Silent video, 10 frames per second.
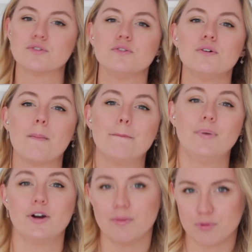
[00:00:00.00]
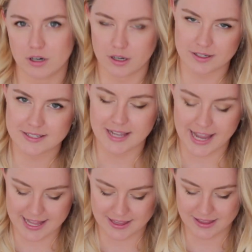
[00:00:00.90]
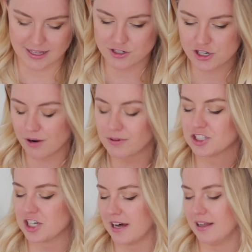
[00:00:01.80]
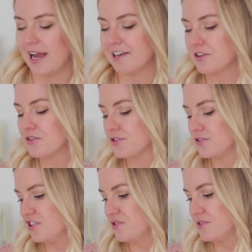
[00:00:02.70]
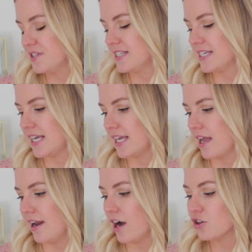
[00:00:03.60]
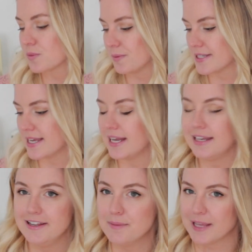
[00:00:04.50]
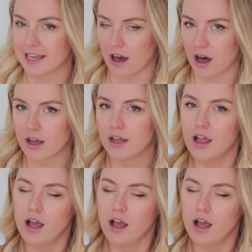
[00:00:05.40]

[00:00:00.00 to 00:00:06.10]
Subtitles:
to body products and shower gel. I used to use the La Roche Posay Lipikar